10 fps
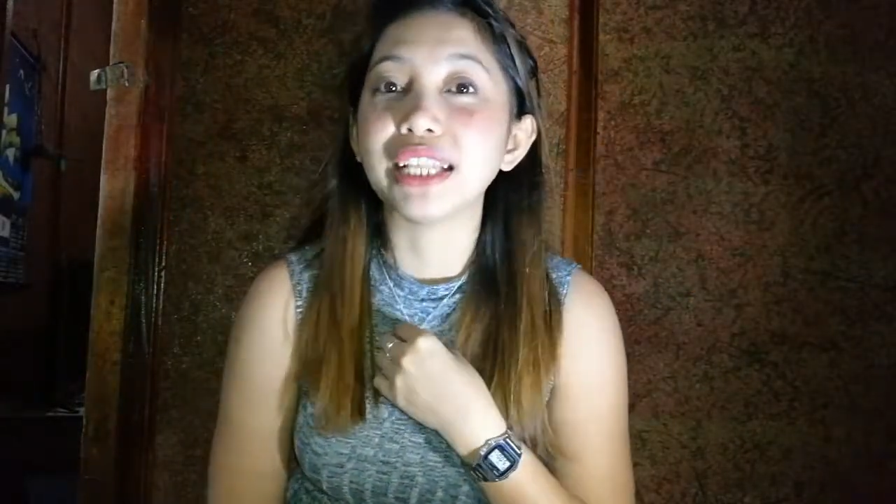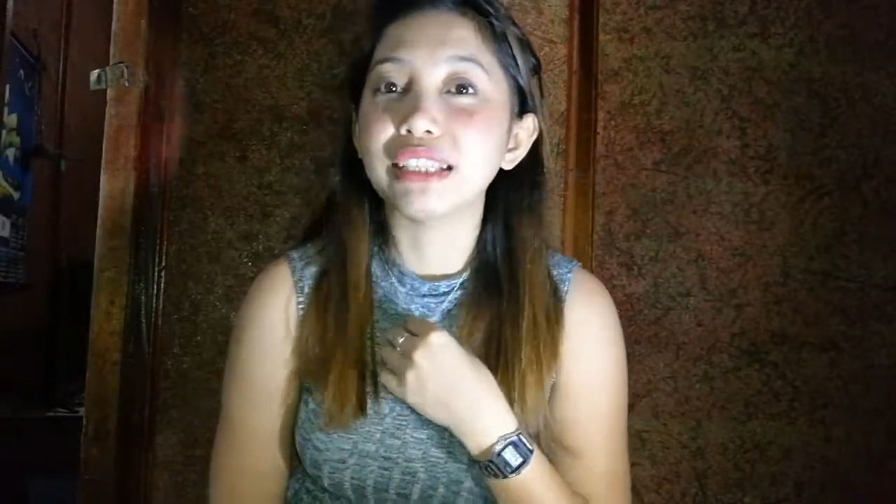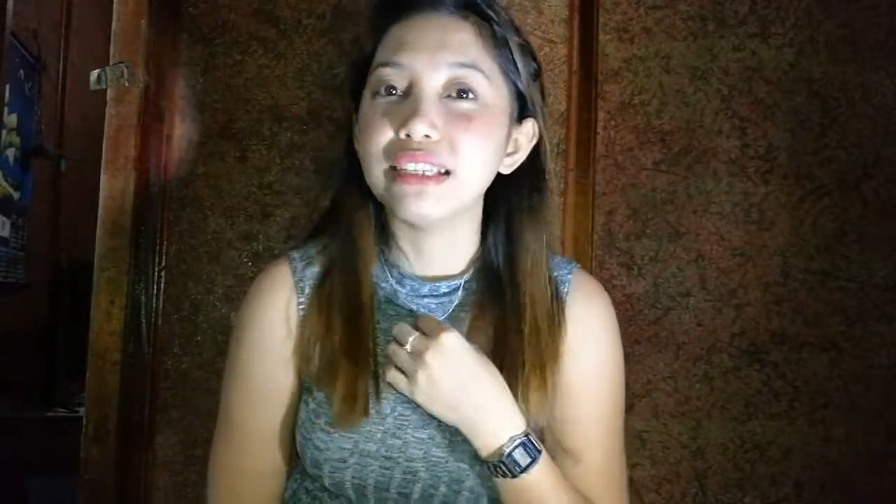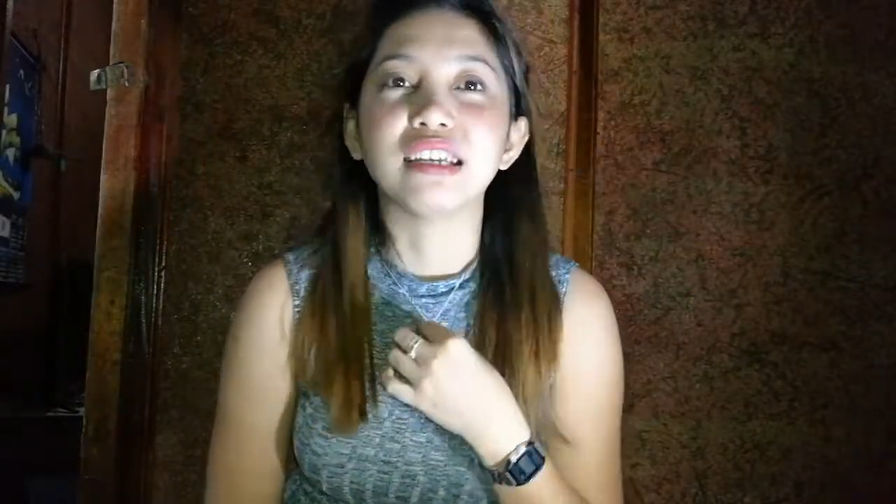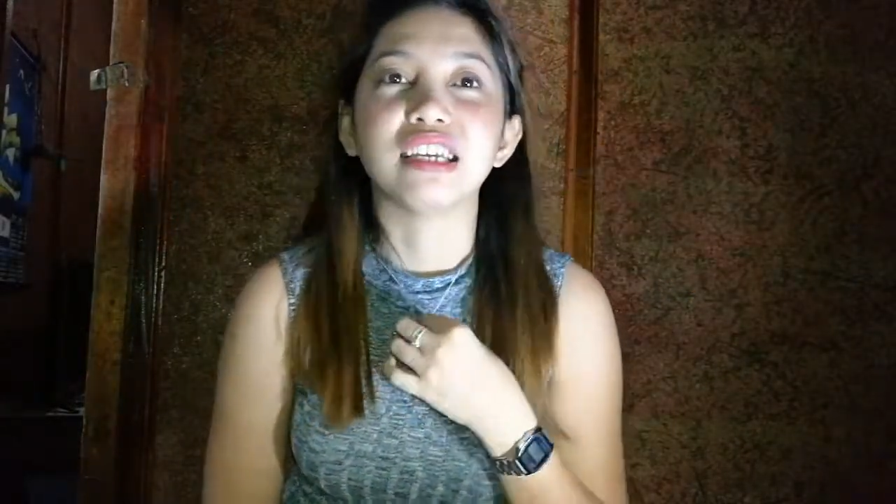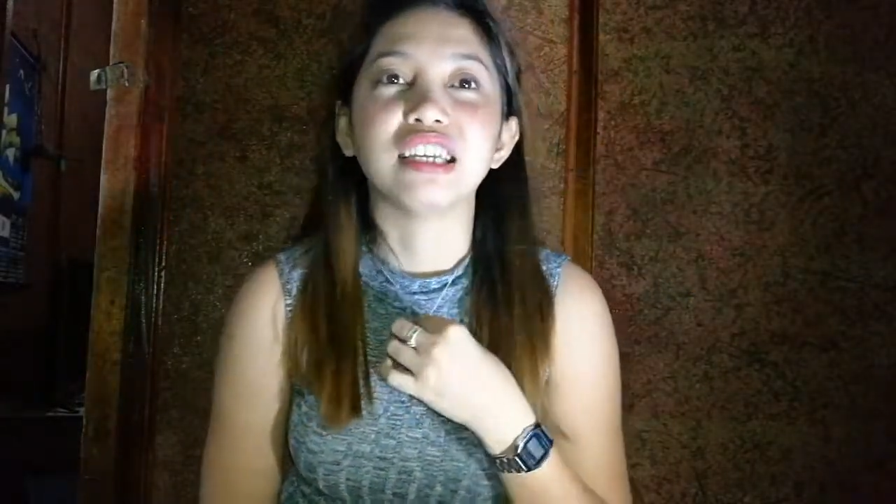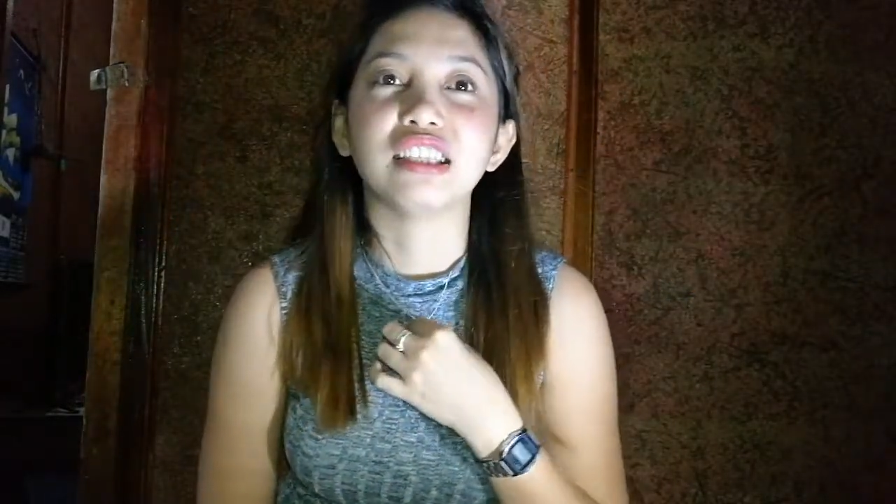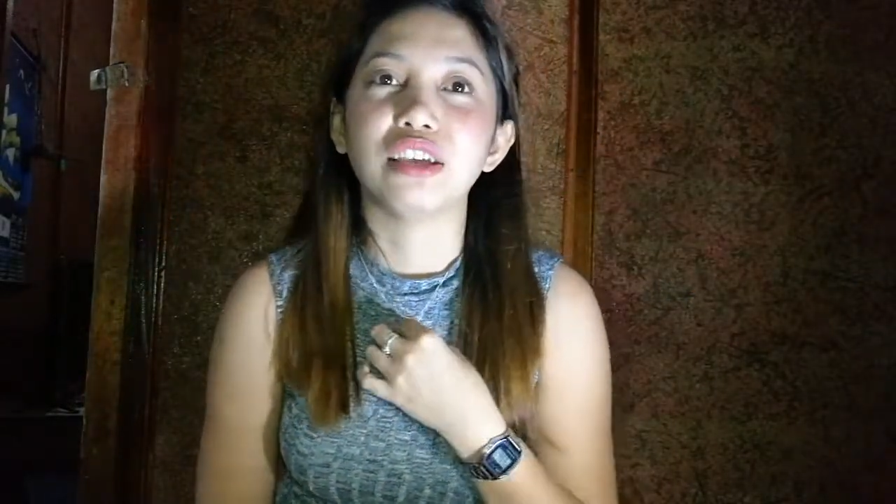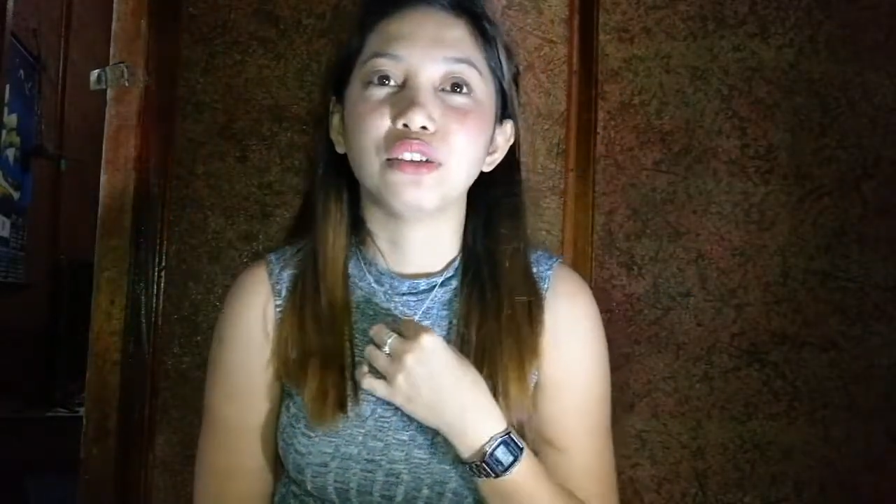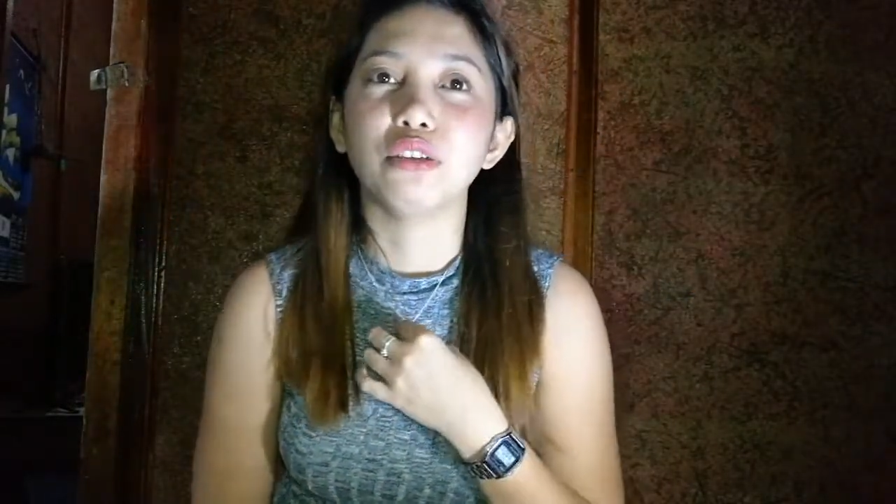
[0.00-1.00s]
at least
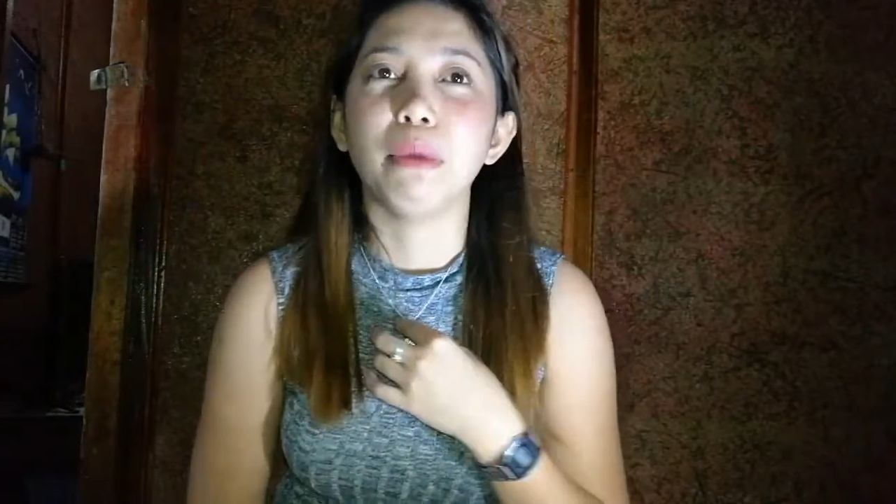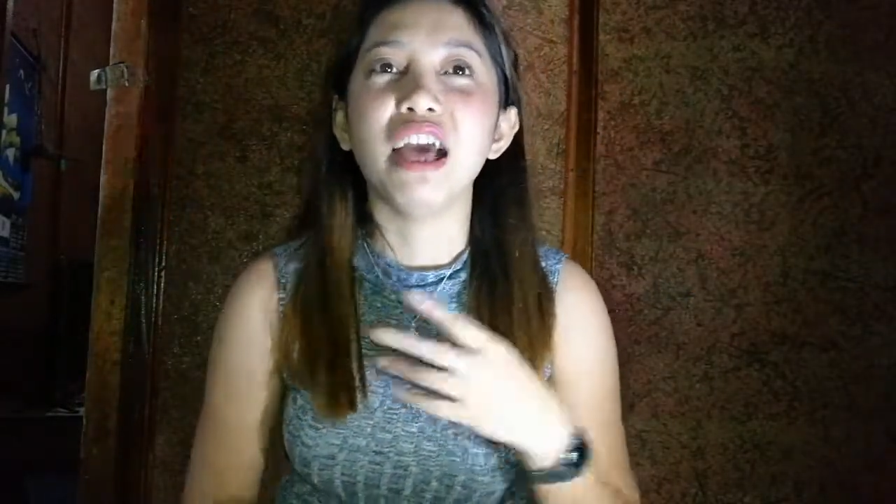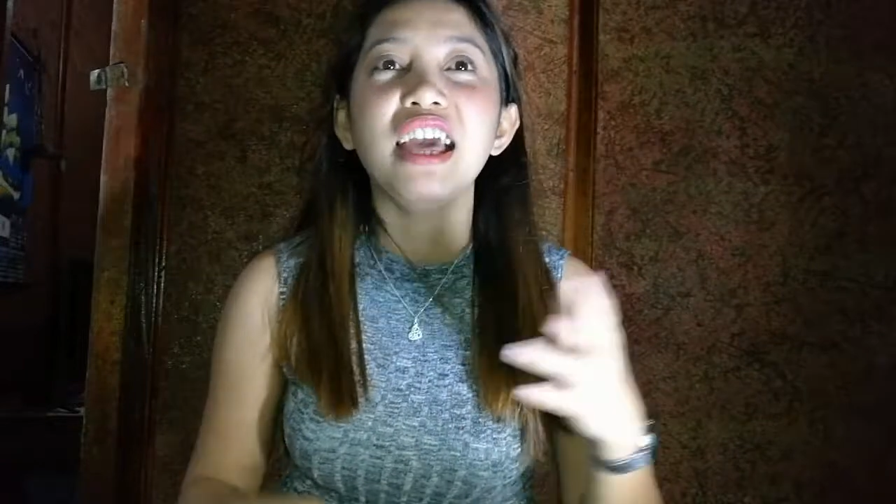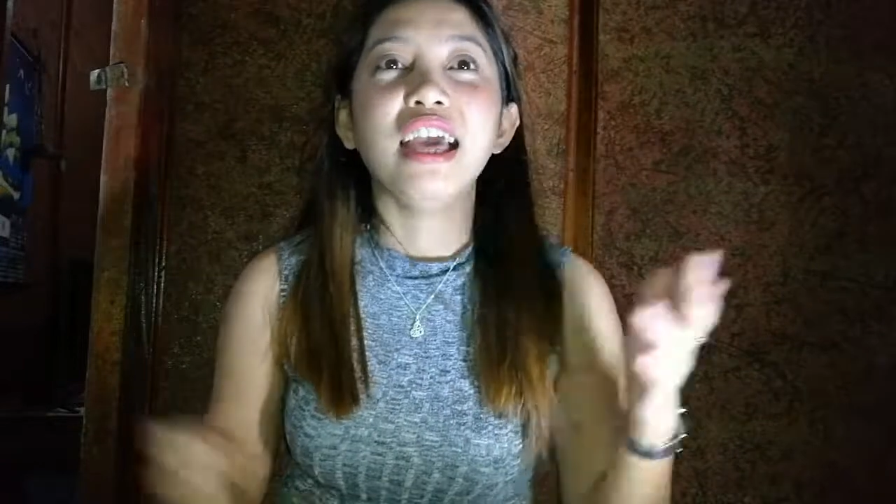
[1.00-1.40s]
nakikita nyo, diba?